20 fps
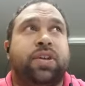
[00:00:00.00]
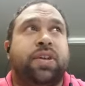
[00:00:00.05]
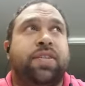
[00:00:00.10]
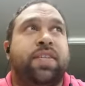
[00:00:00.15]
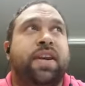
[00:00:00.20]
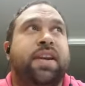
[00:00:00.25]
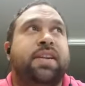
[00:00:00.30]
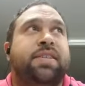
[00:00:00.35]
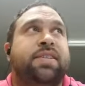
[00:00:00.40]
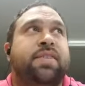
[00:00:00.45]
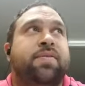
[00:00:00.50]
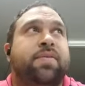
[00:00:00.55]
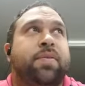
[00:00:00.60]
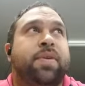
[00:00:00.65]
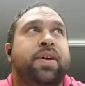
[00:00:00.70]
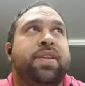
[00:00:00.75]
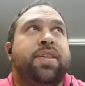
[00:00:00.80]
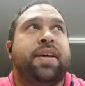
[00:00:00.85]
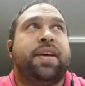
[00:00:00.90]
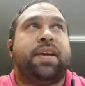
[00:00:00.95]
thanks
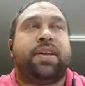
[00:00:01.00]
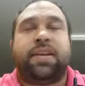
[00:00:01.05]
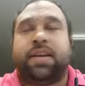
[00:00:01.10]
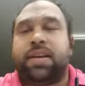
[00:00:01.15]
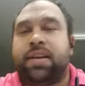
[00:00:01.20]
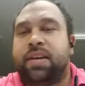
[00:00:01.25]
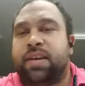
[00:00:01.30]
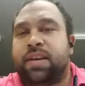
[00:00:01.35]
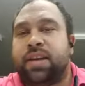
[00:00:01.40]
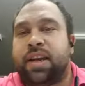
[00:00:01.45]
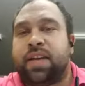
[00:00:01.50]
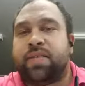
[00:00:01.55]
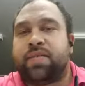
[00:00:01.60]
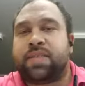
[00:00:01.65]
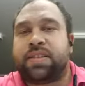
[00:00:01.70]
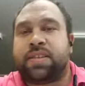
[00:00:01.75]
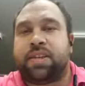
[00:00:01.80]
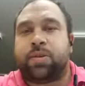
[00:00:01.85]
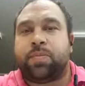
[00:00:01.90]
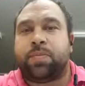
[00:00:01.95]
everyone that gave us
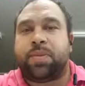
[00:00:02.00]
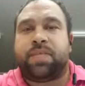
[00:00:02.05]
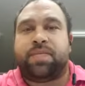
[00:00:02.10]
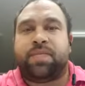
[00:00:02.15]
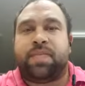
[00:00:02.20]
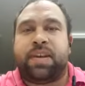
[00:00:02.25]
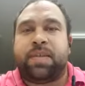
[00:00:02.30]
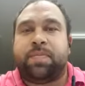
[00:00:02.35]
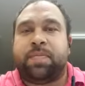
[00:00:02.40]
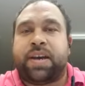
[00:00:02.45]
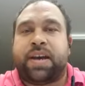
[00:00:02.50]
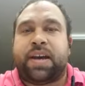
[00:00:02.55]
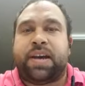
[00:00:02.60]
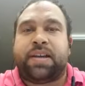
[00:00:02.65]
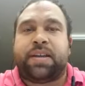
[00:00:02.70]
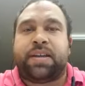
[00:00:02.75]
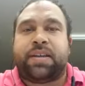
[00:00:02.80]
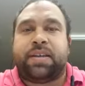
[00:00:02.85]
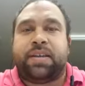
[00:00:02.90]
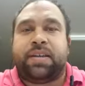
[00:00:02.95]
a little bit of
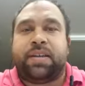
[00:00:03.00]
feedback.